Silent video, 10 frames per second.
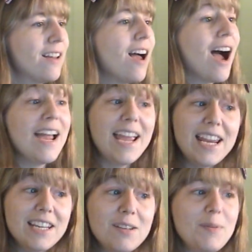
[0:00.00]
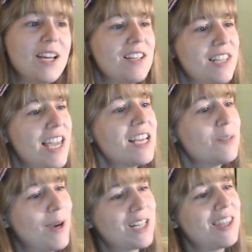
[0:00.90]
I hate it because they
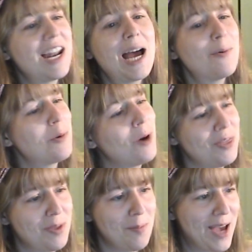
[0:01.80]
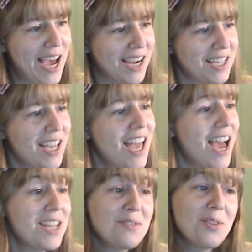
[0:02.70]
expect that I would want them back.
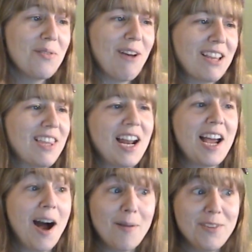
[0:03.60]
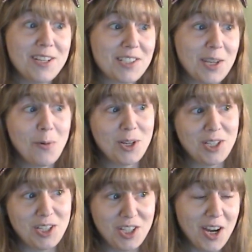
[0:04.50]
As for the fact that I obviously wanted
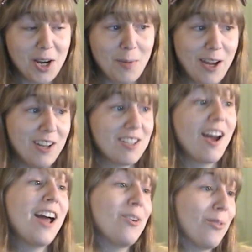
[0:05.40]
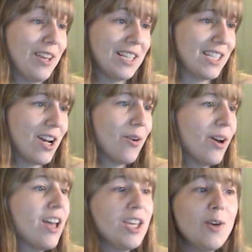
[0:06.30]
to talk about it, I don't think so.
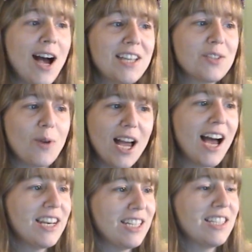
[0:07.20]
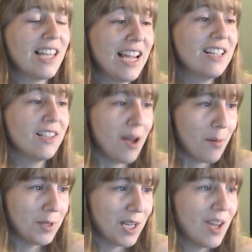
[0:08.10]
You asked why I didn't like clubs.